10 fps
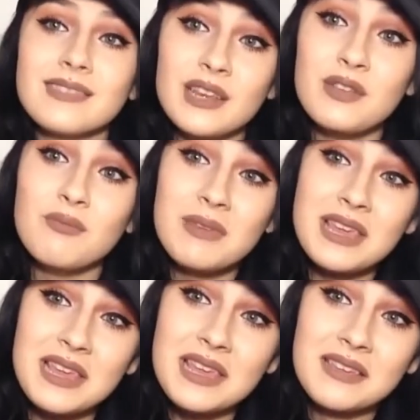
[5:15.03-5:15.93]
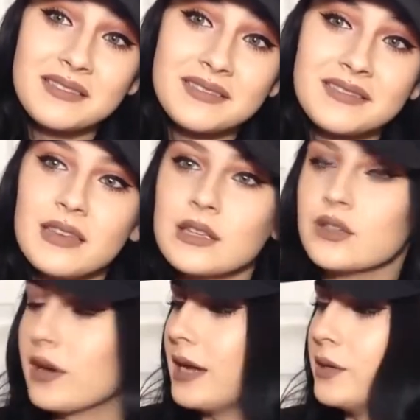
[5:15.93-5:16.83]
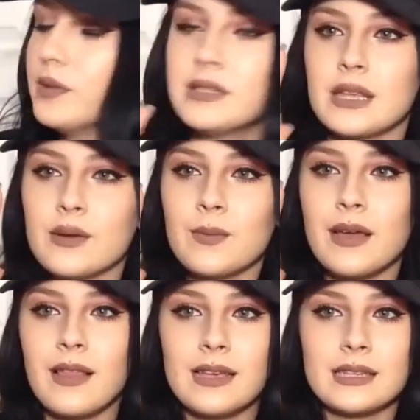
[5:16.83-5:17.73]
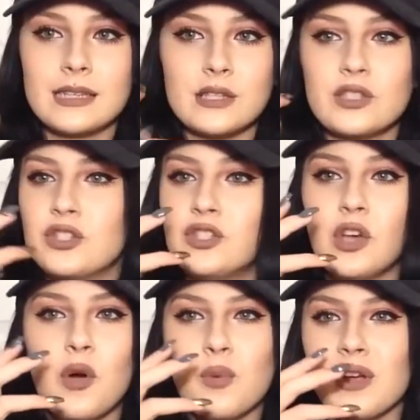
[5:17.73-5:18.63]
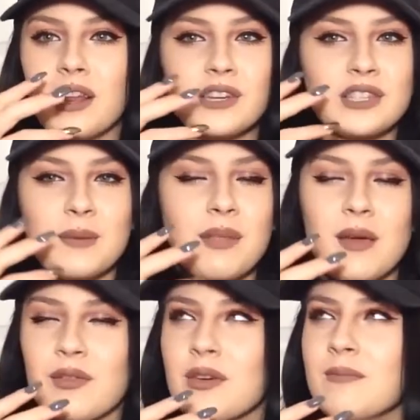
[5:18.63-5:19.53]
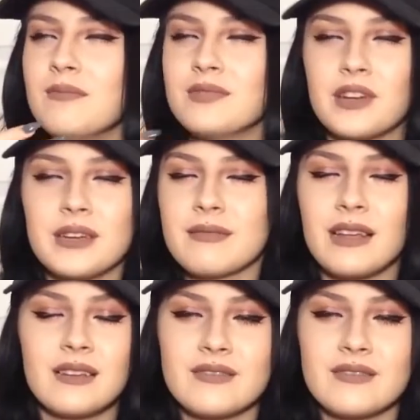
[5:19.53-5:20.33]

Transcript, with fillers: the new me. Sorry, I do this thing with my elastics. It's so weird. I just like play with them. Sorry, I don't